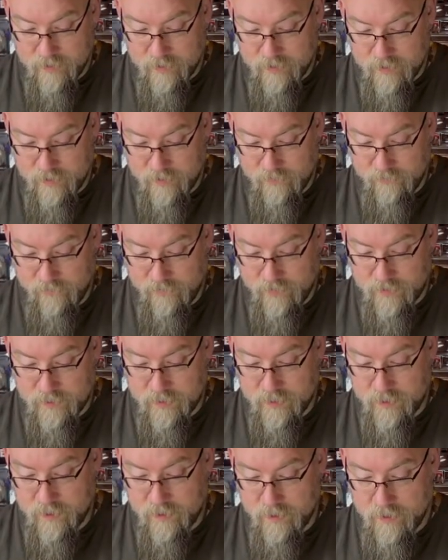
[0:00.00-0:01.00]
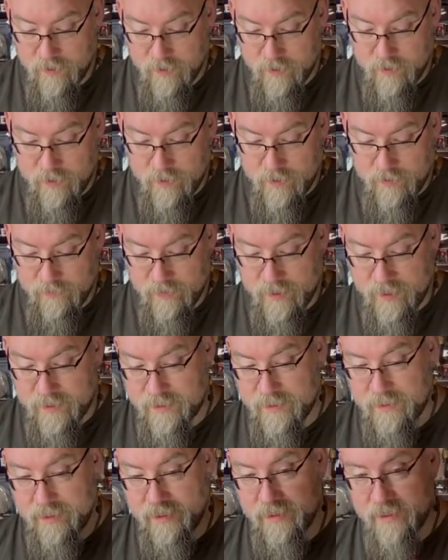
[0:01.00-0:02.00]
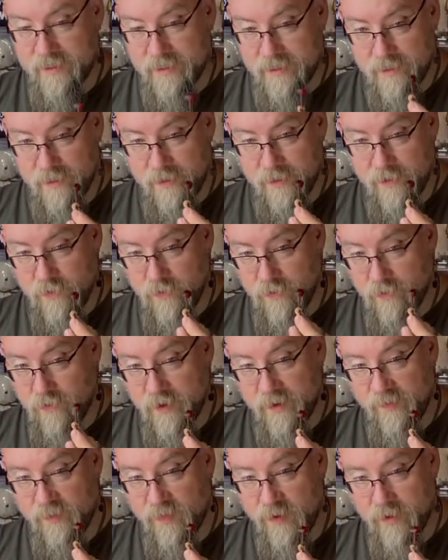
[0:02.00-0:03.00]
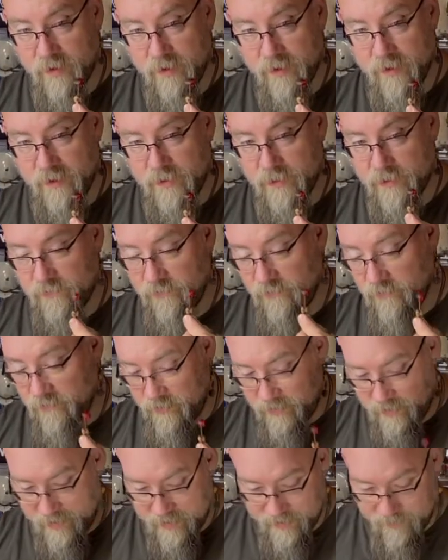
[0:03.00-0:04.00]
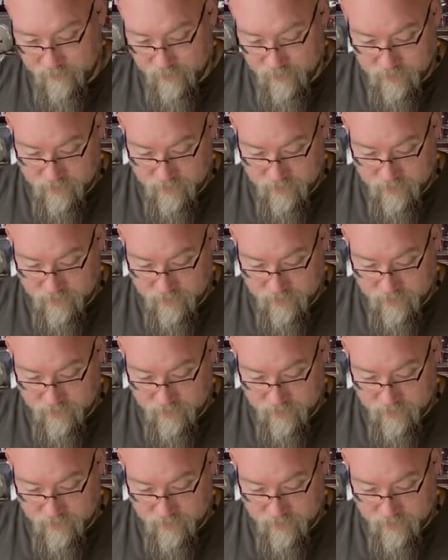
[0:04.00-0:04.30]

That fits there. I'm guessing that the little grip is for the hammer